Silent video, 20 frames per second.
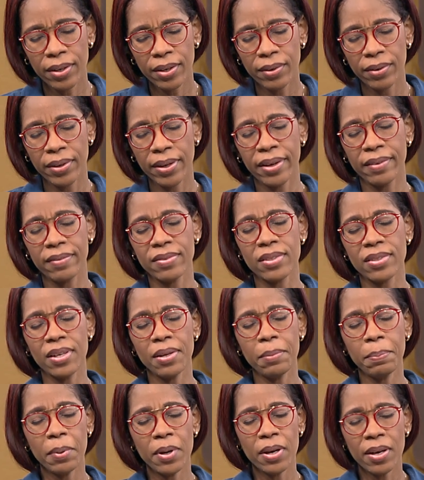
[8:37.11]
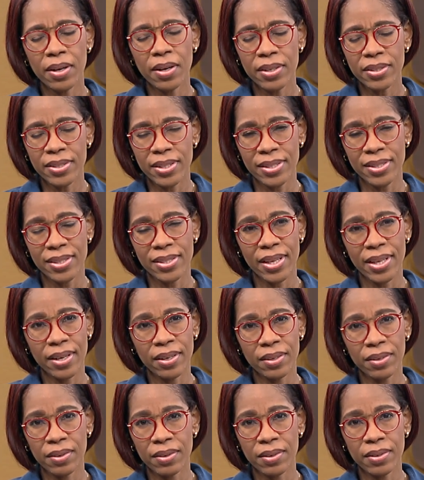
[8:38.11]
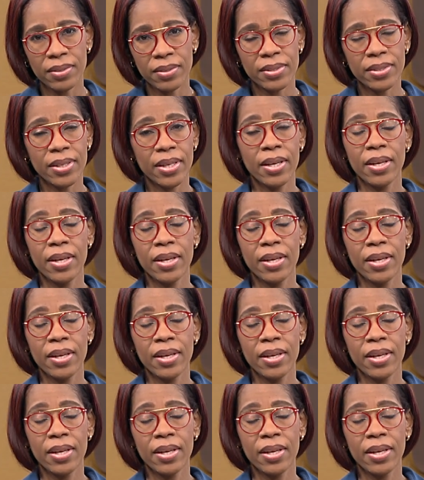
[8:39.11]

Now you have slippers and sandals.